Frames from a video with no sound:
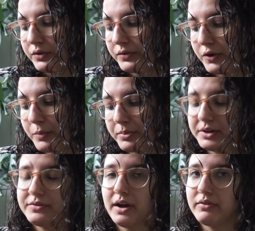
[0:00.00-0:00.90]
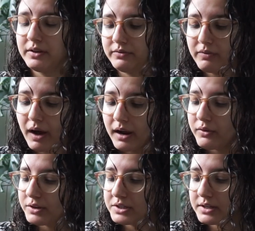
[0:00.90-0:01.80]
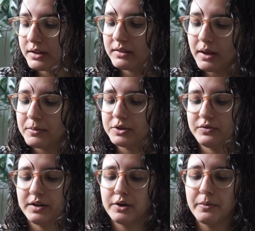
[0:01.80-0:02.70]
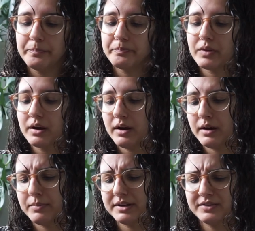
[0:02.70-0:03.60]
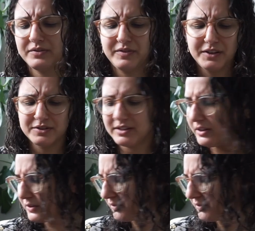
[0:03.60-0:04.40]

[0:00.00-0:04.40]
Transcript: 4.5 and 5, which is not that much thinner, but it feels a lot